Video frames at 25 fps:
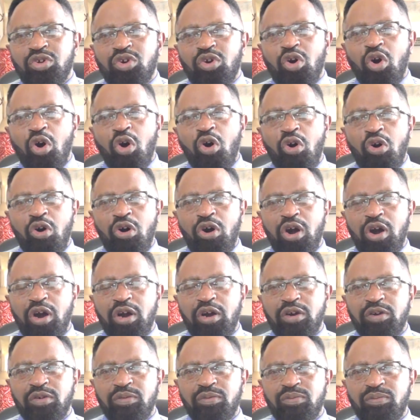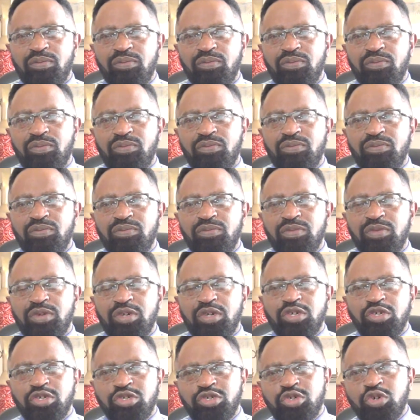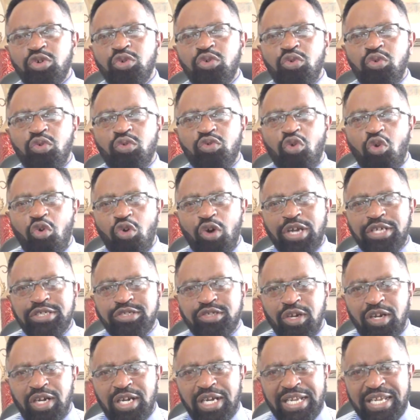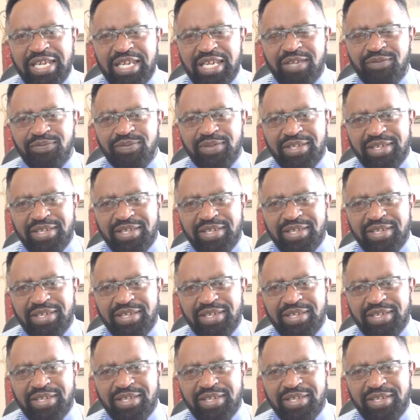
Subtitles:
or you going to leave